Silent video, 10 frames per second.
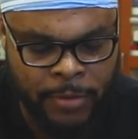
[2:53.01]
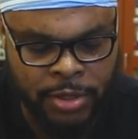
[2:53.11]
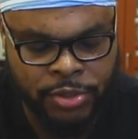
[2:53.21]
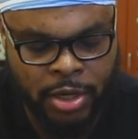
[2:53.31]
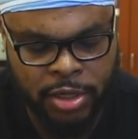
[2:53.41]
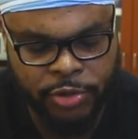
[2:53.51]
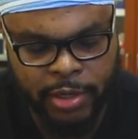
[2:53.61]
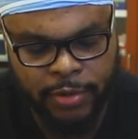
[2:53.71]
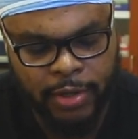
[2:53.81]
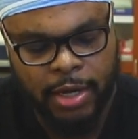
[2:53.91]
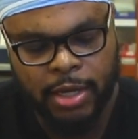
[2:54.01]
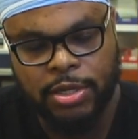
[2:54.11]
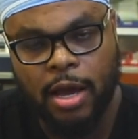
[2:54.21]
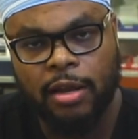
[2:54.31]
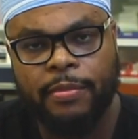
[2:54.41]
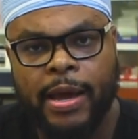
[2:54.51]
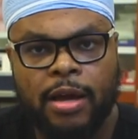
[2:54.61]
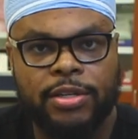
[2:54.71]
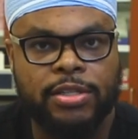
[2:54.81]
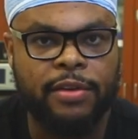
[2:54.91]
In surgery, it's all
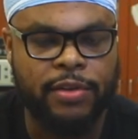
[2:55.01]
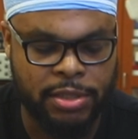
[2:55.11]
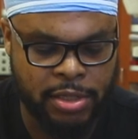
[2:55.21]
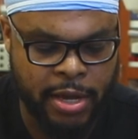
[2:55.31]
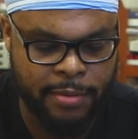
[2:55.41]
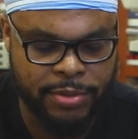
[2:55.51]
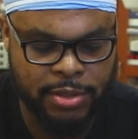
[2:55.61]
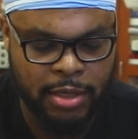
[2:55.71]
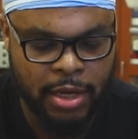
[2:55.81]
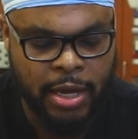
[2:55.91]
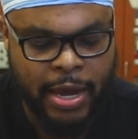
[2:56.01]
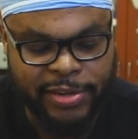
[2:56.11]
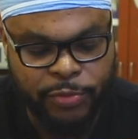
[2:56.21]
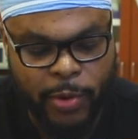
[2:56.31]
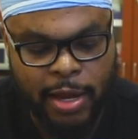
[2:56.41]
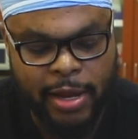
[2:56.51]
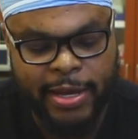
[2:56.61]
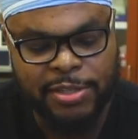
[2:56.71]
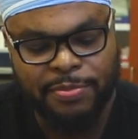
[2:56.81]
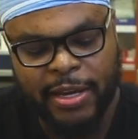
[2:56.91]
about saving steps as well
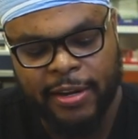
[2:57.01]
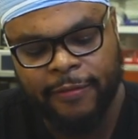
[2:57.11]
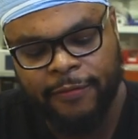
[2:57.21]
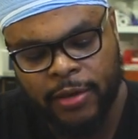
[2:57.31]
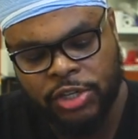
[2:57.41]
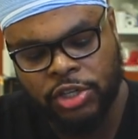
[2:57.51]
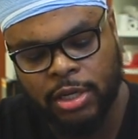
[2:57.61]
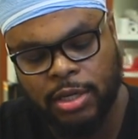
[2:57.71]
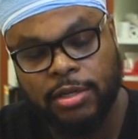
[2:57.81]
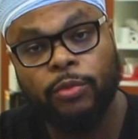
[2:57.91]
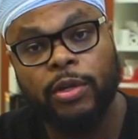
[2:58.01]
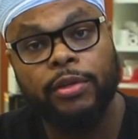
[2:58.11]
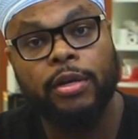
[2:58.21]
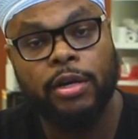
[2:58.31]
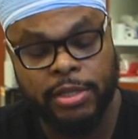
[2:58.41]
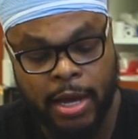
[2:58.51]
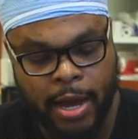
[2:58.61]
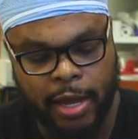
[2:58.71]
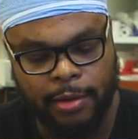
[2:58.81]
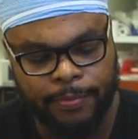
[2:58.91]
as being efficient with your
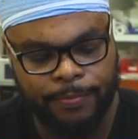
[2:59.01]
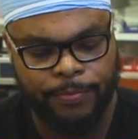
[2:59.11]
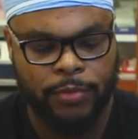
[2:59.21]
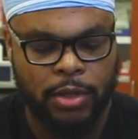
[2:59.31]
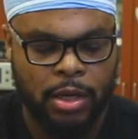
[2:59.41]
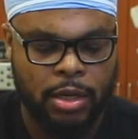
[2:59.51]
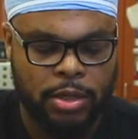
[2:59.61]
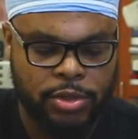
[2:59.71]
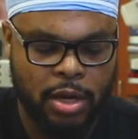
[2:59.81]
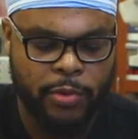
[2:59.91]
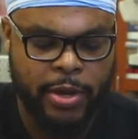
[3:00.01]
time. So